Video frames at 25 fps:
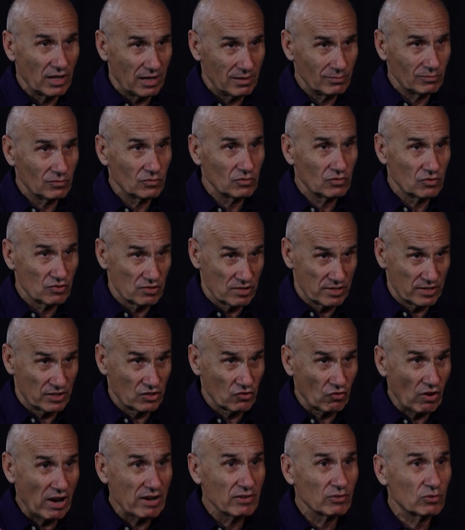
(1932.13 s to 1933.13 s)
I'm
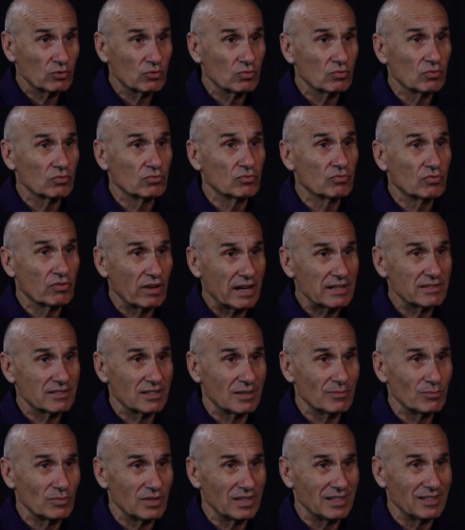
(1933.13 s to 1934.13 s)
trying to train
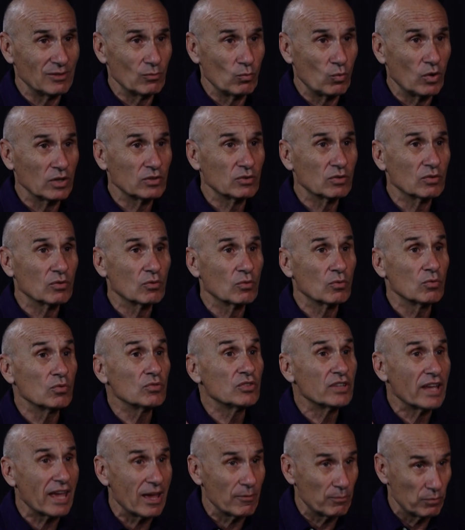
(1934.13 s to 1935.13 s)
them in what
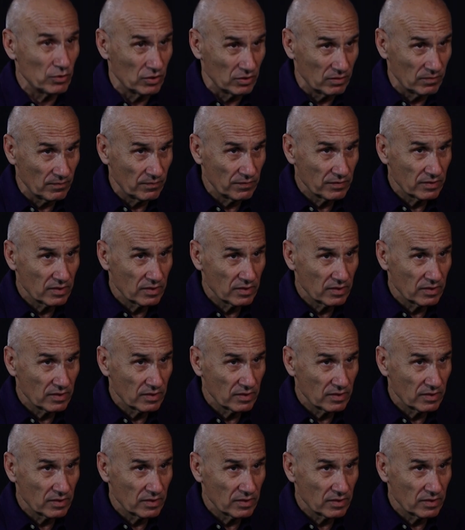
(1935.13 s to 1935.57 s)
could happen.